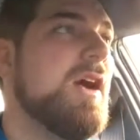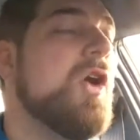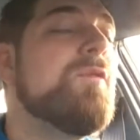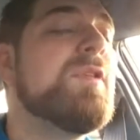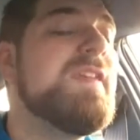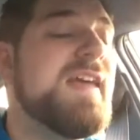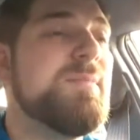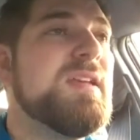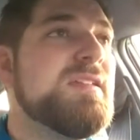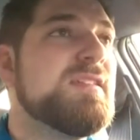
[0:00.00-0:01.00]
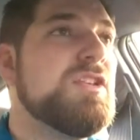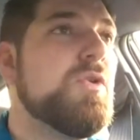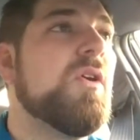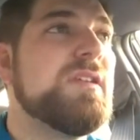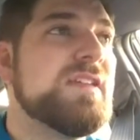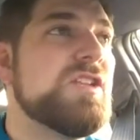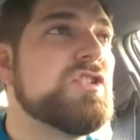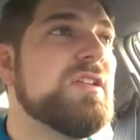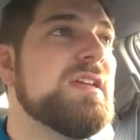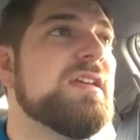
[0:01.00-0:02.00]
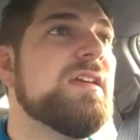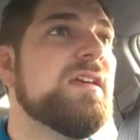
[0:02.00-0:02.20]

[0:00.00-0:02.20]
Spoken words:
hopefully that means that you are intentionally